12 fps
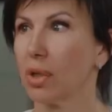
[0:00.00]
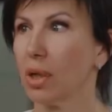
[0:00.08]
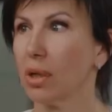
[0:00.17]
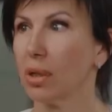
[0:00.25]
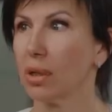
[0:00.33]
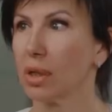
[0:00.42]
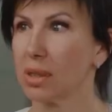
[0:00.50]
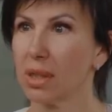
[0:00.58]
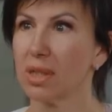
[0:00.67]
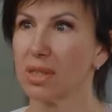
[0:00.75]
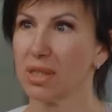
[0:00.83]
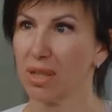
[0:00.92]
The bustle is
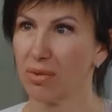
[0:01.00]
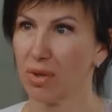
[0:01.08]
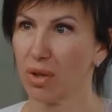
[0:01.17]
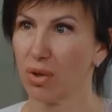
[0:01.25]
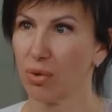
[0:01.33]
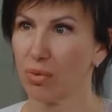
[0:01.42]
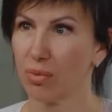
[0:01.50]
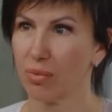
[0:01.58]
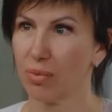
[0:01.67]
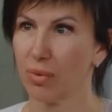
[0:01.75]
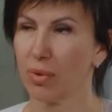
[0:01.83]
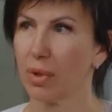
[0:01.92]
left outside the
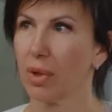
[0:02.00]
door.